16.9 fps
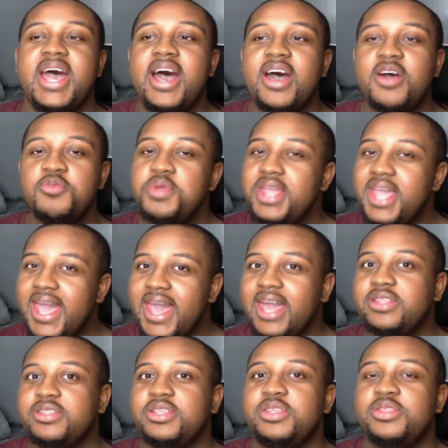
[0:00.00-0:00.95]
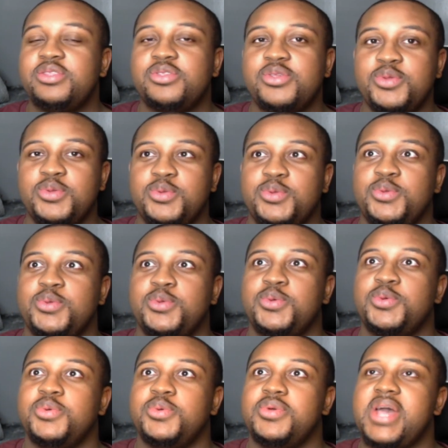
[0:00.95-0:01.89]
I reacted
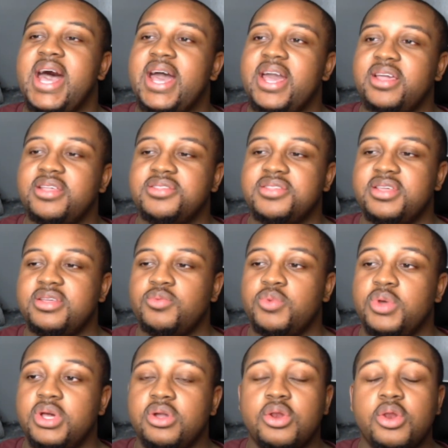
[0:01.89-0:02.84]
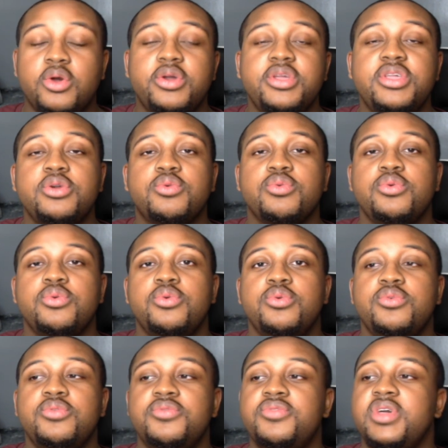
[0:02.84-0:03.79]
to IZA, well, Gloria
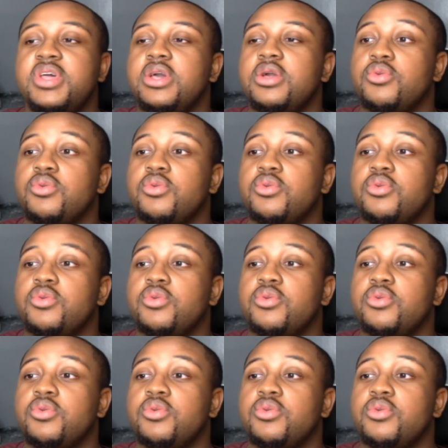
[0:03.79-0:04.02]
Groove,